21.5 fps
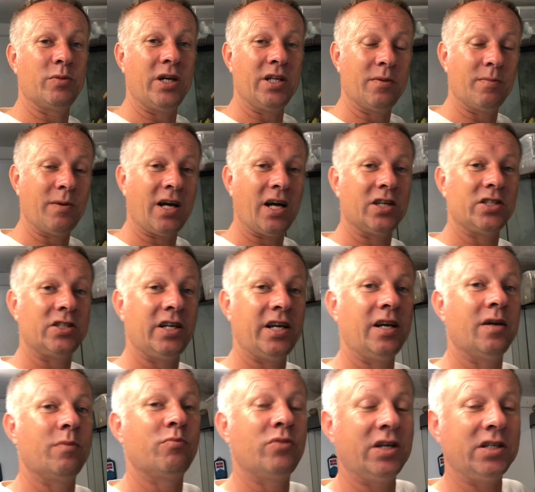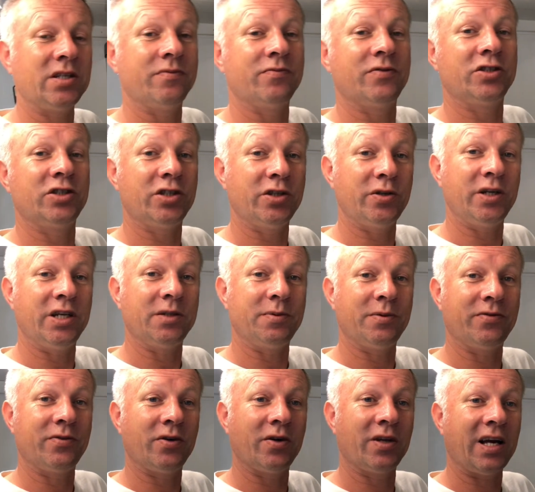them last year, bred them for 2 years
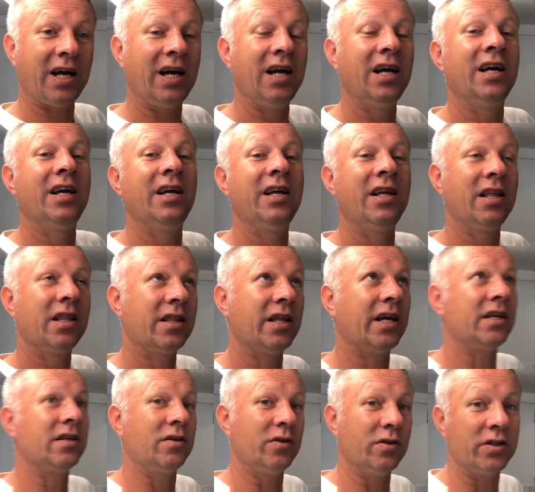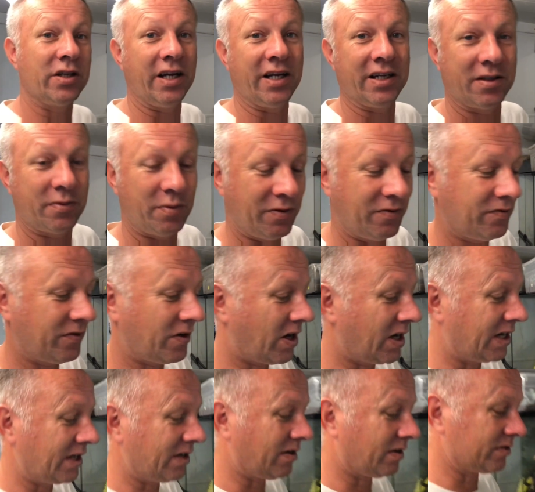before that. Thank goodness we've finally
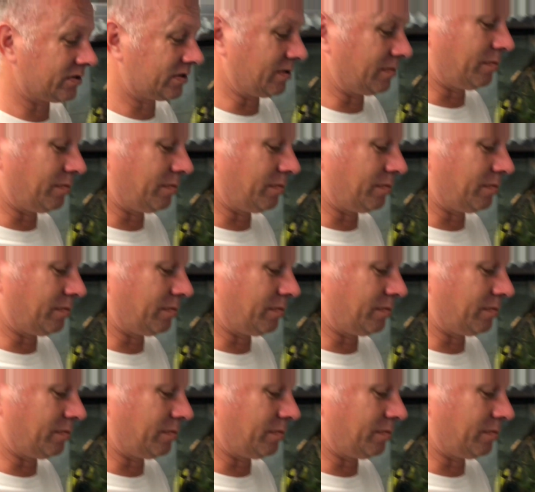got some